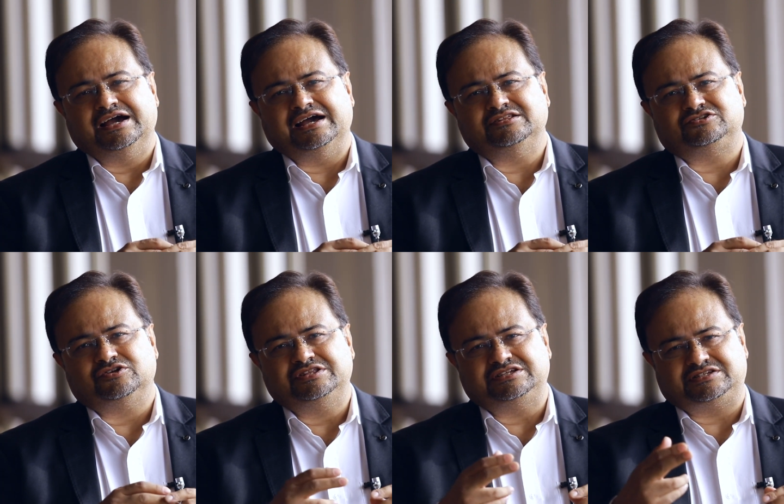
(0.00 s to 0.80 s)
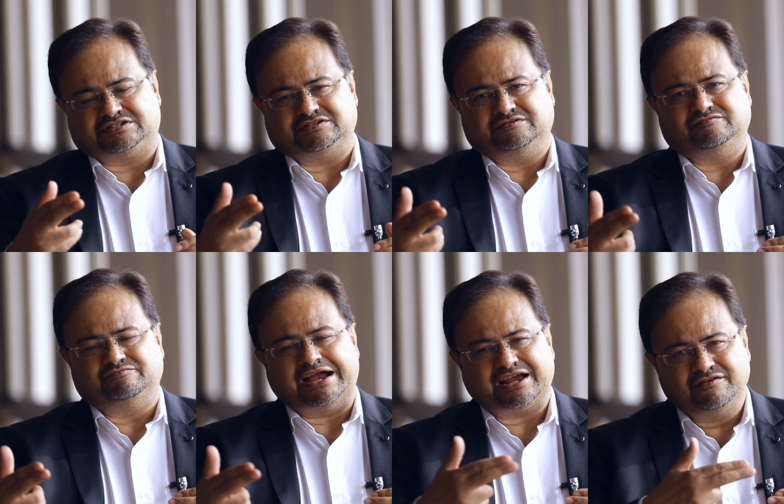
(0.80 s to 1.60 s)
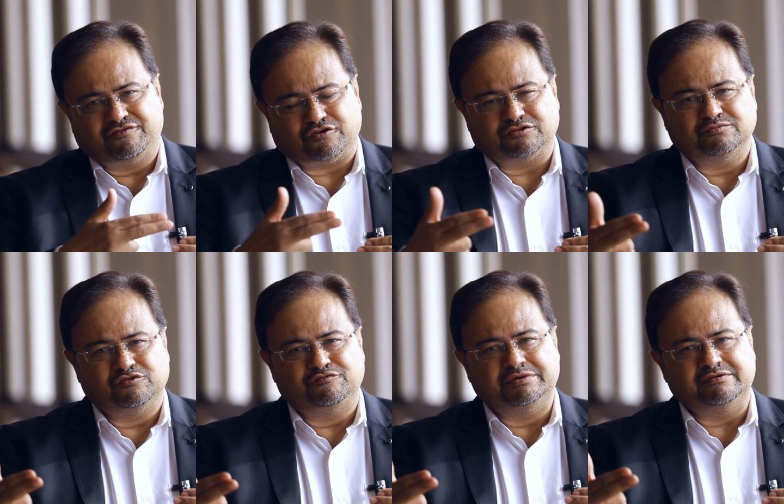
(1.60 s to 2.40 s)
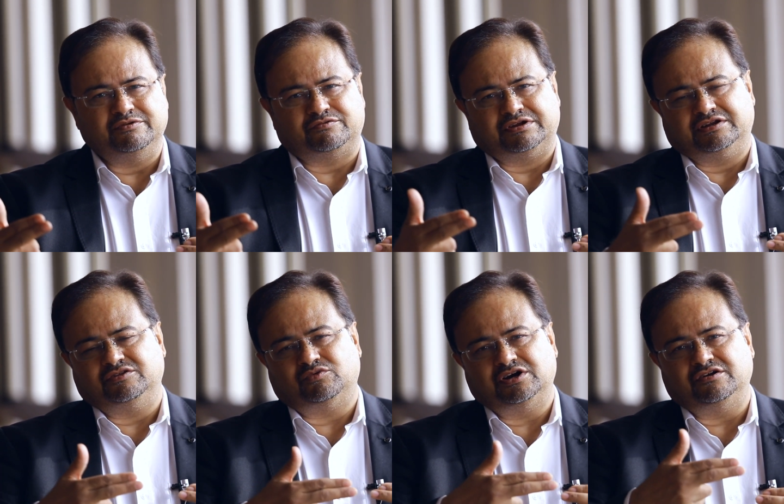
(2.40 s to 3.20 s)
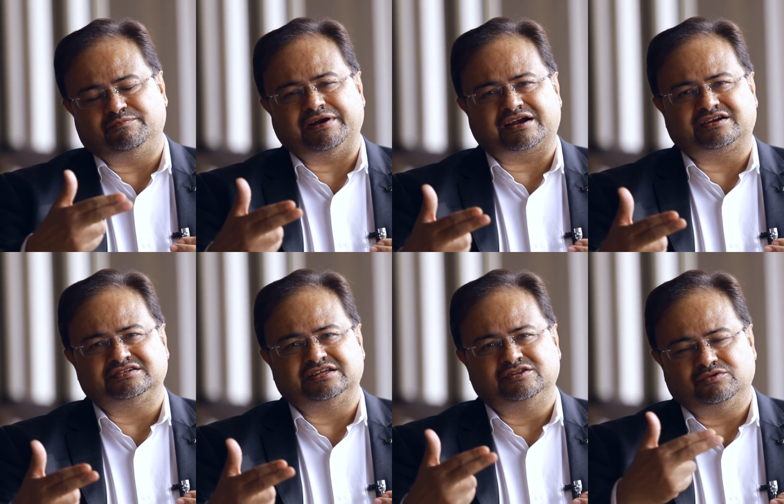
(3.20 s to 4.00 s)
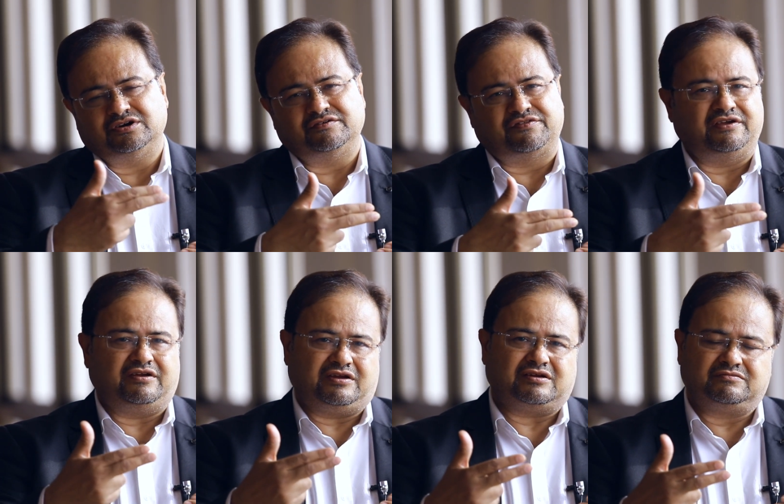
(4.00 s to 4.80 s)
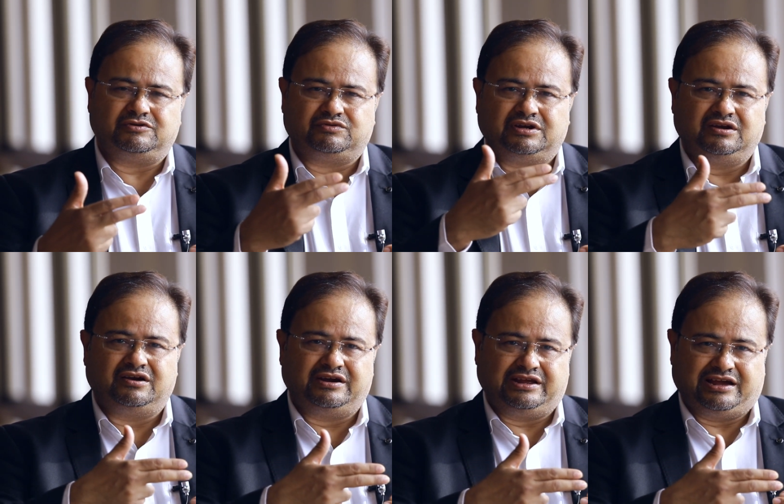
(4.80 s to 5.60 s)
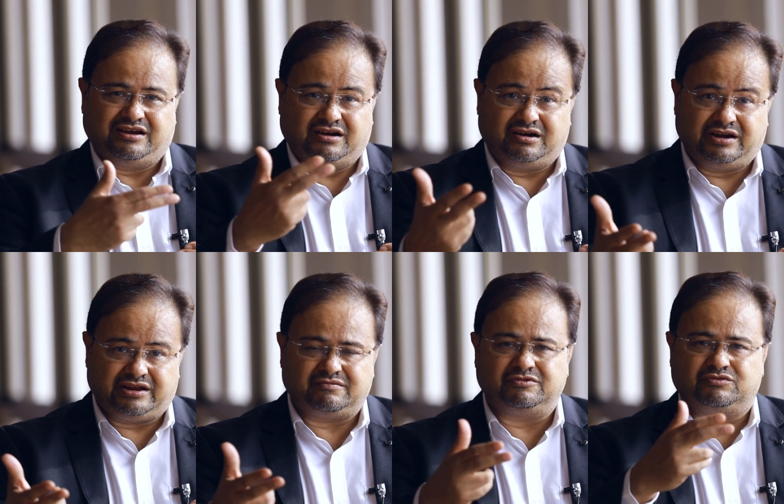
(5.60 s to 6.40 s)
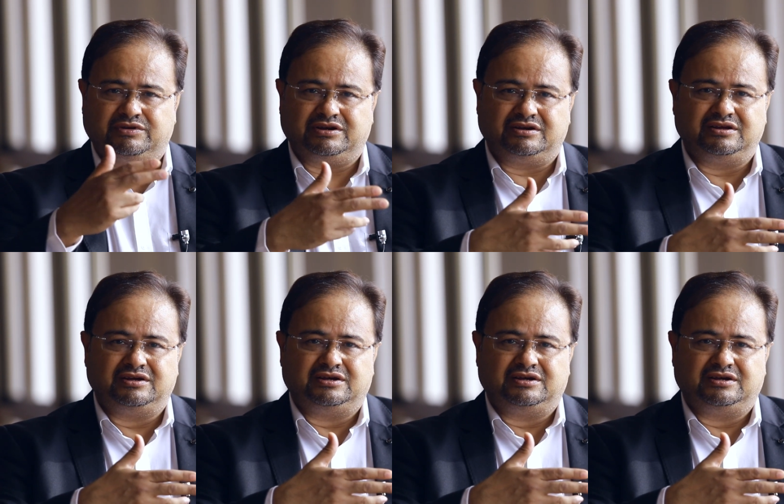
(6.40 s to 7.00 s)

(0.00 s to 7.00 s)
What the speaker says: And so this back and forth movement between the world of practice and the world of theory, between learning and earning, between